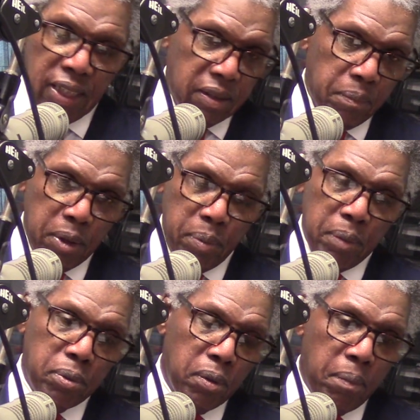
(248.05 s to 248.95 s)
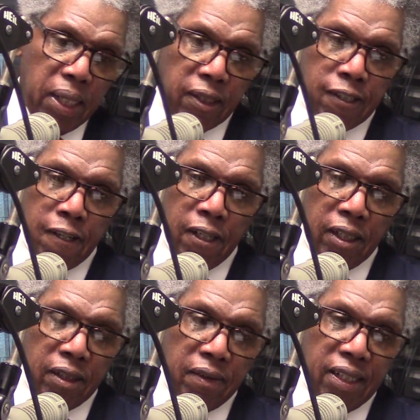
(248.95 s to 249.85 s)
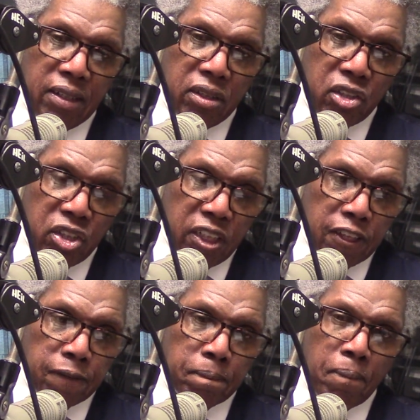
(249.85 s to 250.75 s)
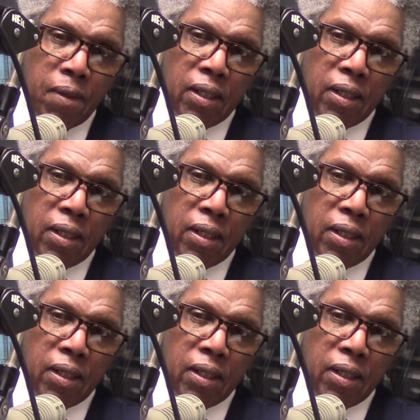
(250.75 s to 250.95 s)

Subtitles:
That's up to people to make their decision.